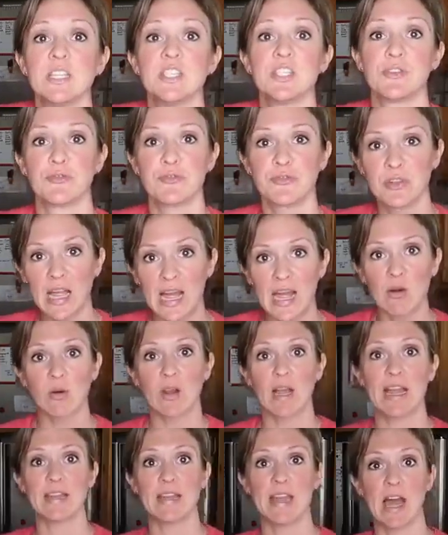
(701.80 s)
into
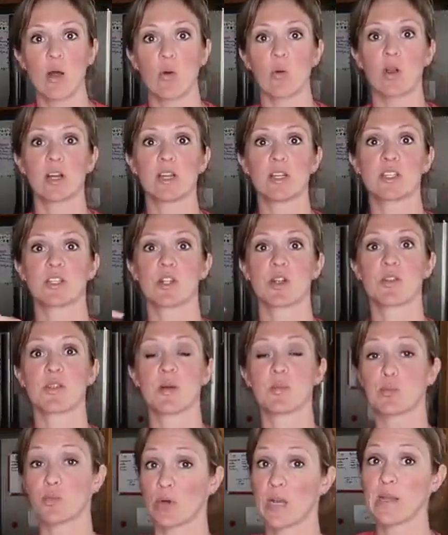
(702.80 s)
flour and now we're gonna start
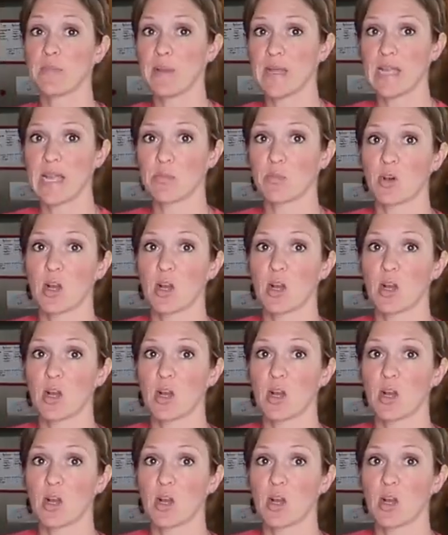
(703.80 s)
the bread making